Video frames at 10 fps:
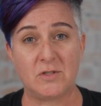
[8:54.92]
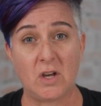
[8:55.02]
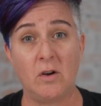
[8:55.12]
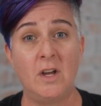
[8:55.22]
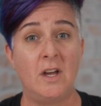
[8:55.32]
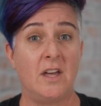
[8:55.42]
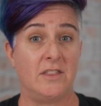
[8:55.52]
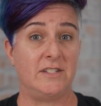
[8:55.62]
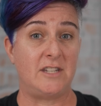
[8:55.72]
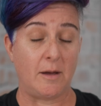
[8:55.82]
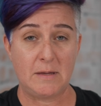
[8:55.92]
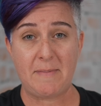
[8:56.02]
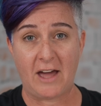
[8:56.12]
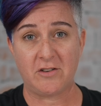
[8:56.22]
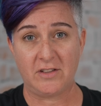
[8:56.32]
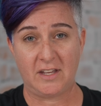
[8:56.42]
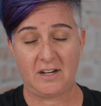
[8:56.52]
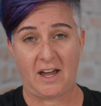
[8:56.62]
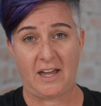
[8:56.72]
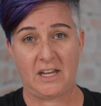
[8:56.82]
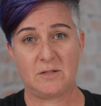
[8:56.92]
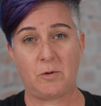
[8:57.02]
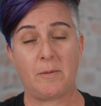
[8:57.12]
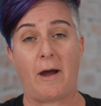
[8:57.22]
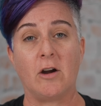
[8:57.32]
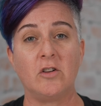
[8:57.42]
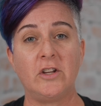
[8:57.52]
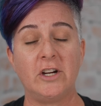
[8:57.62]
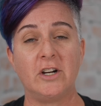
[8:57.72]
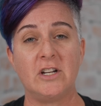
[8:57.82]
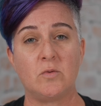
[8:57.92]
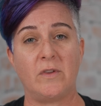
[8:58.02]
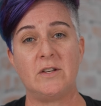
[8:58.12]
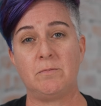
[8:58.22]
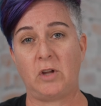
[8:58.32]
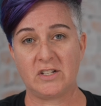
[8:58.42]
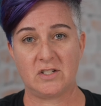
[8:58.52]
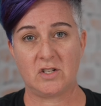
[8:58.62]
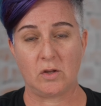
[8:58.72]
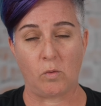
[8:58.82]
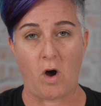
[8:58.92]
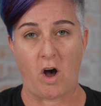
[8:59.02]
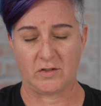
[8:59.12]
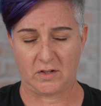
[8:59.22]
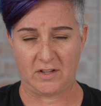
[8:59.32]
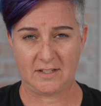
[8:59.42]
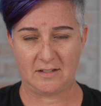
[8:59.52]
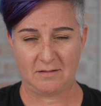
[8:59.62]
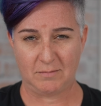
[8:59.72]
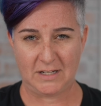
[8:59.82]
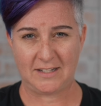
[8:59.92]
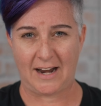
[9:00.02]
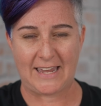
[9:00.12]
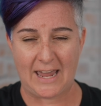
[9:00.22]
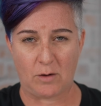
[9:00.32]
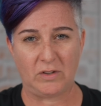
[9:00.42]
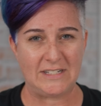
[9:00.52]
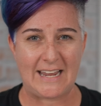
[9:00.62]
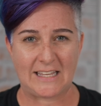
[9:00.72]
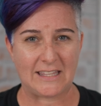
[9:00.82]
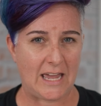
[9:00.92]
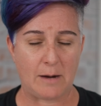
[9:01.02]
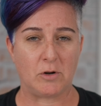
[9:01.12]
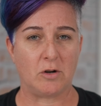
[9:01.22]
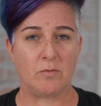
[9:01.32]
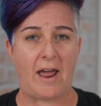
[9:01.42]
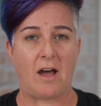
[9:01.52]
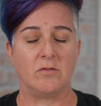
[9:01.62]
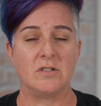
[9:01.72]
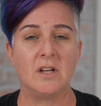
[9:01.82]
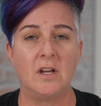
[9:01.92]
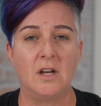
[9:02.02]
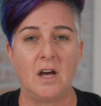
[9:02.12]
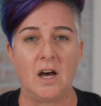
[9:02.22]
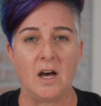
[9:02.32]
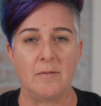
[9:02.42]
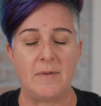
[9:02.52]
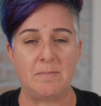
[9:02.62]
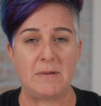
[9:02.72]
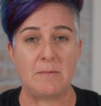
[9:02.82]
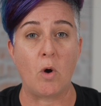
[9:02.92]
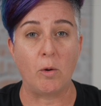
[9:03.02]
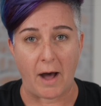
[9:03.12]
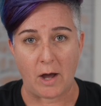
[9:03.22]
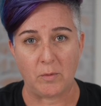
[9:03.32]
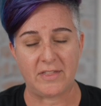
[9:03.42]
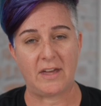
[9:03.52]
So the dummy battery that I spoke about earlier is one that plugs into the wall. So this means that I can't really take the camera around and be mobile with